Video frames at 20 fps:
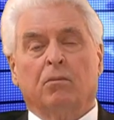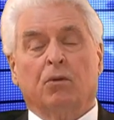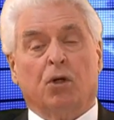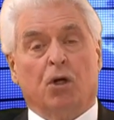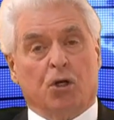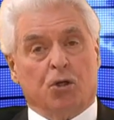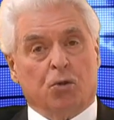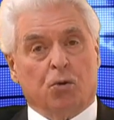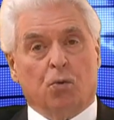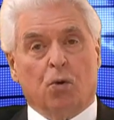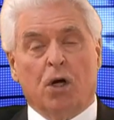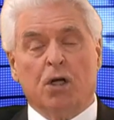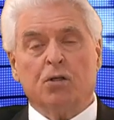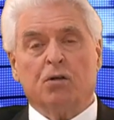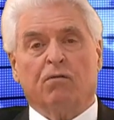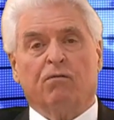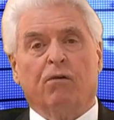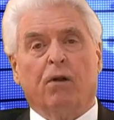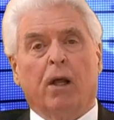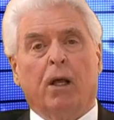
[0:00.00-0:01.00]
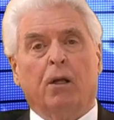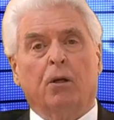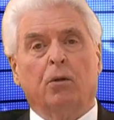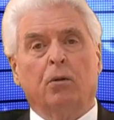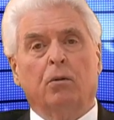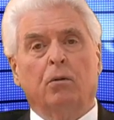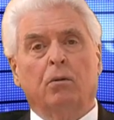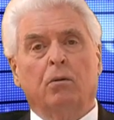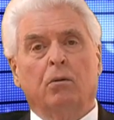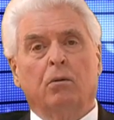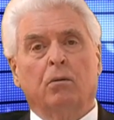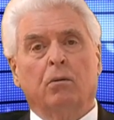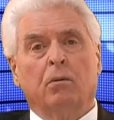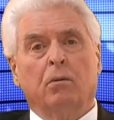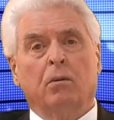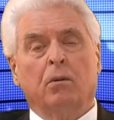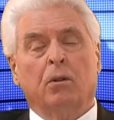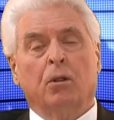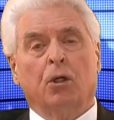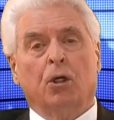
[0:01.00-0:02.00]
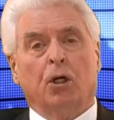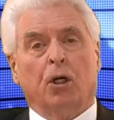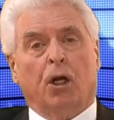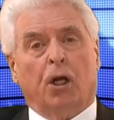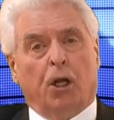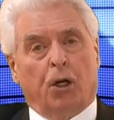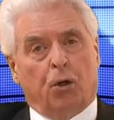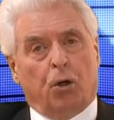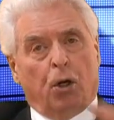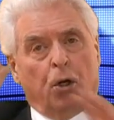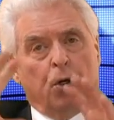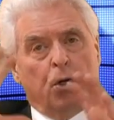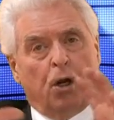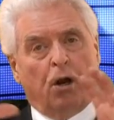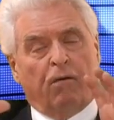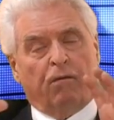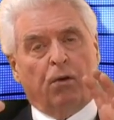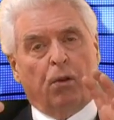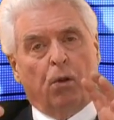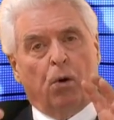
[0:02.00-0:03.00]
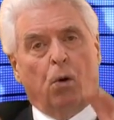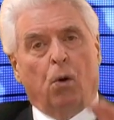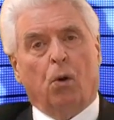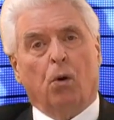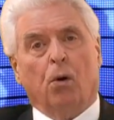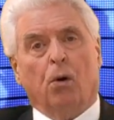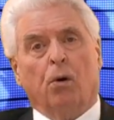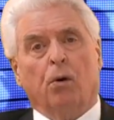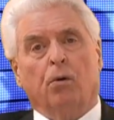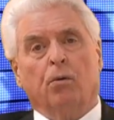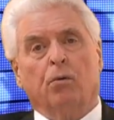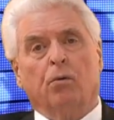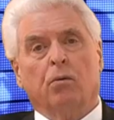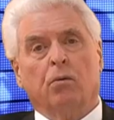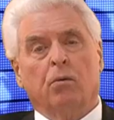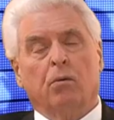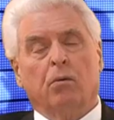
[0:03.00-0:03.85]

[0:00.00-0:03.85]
Because there was a flood. And it did cover the whole earth.